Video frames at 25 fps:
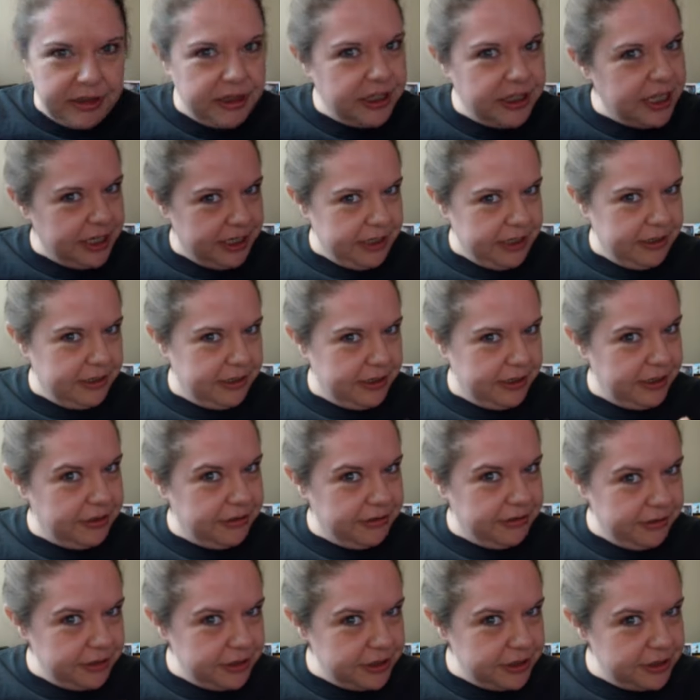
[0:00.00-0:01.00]
Yeah, I
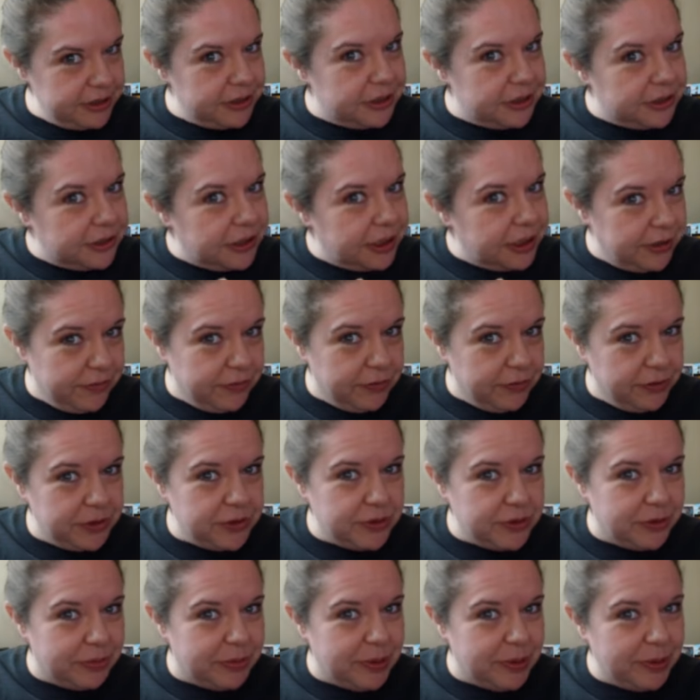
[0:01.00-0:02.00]
know there's still a lot of old
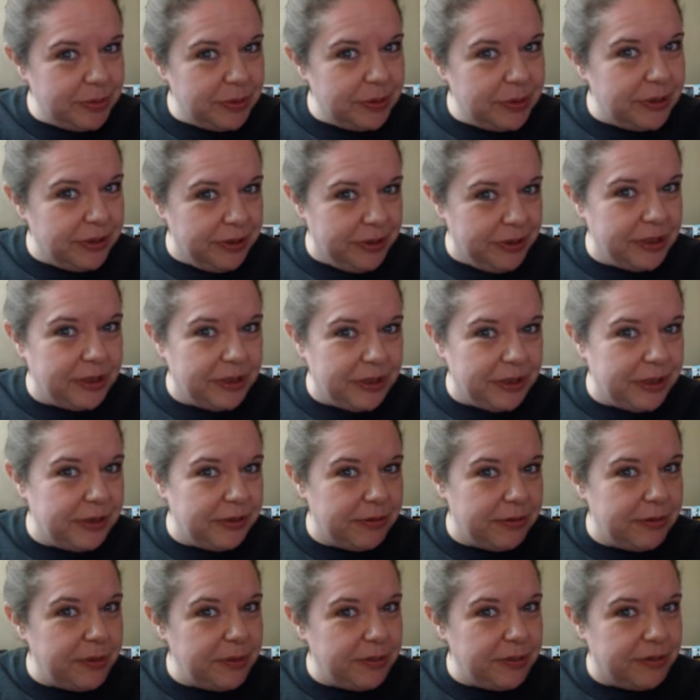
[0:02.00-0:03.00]
school people out there that
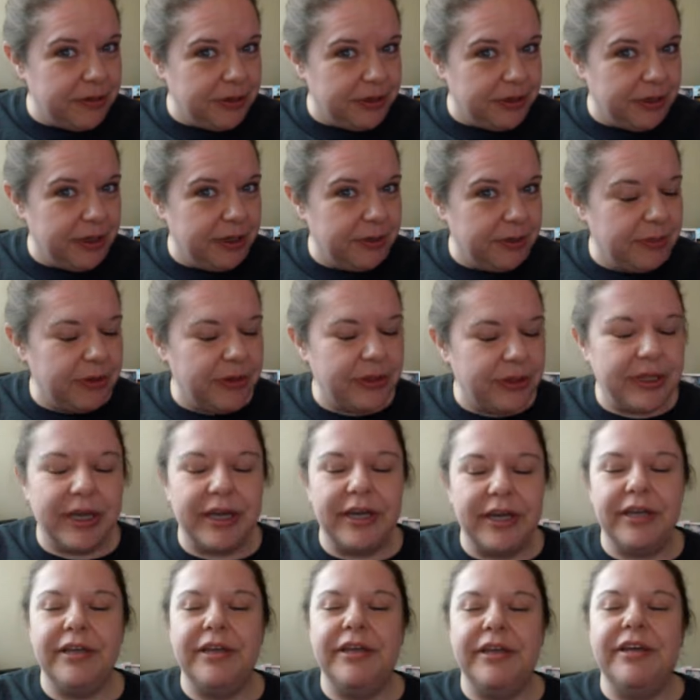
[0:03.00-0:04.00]
will be wondering about that.